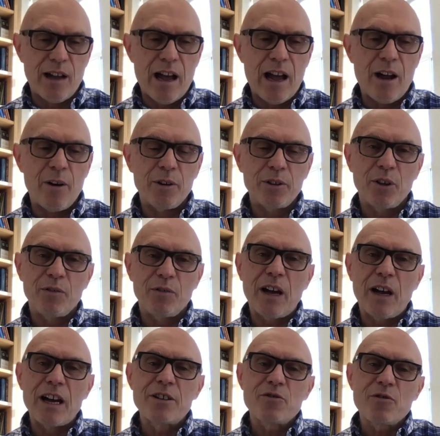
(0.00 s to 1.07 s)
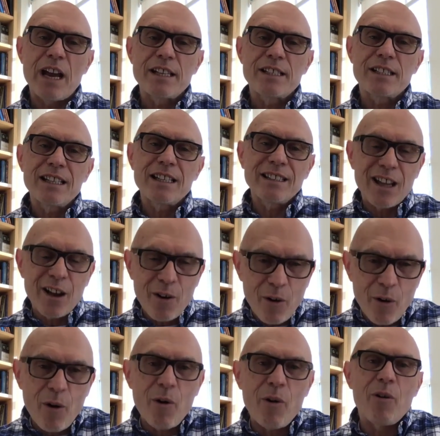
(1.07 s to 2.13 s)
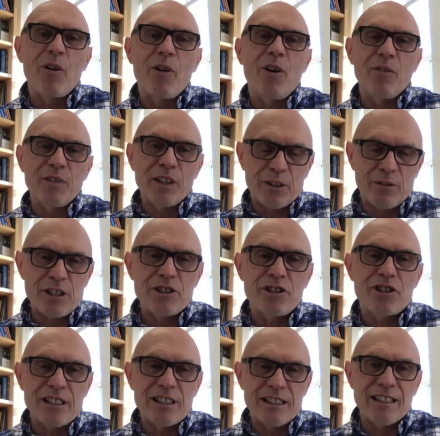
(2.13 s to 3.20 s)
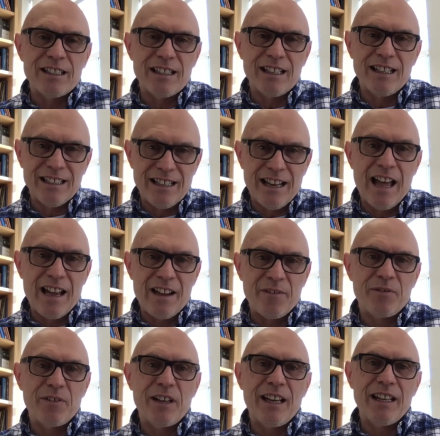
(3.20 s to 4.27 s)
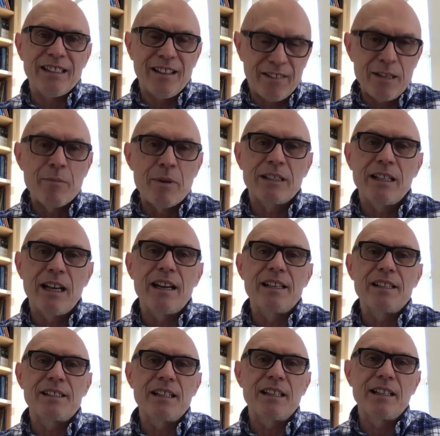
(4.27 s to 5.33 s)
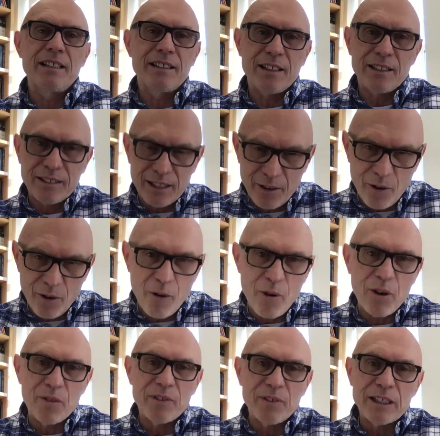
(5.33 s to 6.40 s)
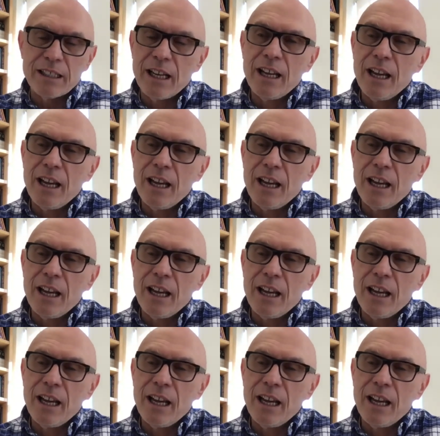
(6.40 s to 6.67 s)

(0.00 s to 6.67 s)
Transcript: out of addressing the whole of the Christian life and thematizing the whole of it.